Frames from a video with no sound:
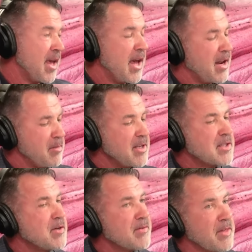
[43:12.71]
And it means
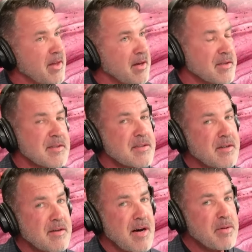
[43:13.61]
two different things.
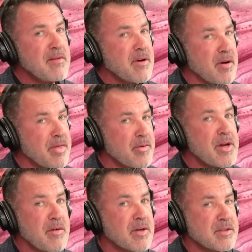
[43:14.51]
So I believe there are
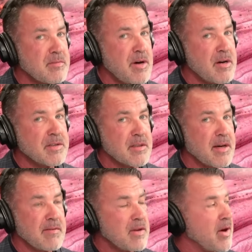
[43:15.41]
3 crystal balls in
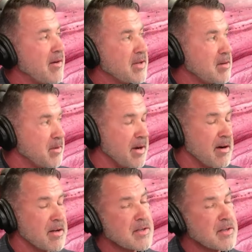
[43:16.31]
life that you have to keep in the air.